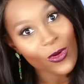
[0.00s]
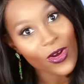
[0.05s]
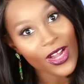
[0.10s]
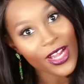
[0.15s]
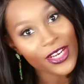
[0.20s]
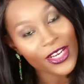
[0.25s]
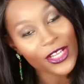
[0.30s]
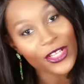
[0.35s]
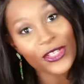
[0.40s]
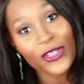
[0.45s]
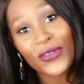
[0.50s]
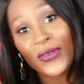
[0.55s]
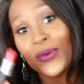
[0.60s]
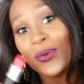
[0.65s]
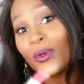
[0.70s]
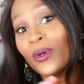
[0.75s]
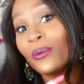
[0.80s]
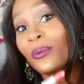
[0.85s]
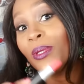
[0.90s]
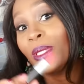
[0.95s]
one,
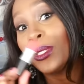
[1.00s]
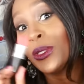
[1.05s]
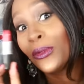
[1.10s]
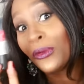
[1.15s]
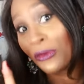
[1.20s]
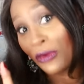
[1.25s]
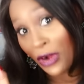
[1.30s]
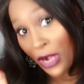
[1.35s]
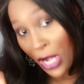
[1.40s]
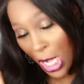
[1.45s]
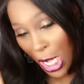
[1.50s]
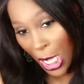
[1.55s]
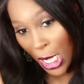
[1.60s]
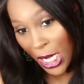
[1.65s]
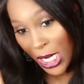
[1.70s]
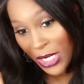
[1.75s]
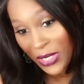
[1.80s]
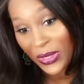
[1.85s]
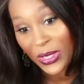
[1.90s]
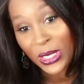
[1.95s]
you will be
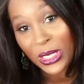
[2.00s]
right.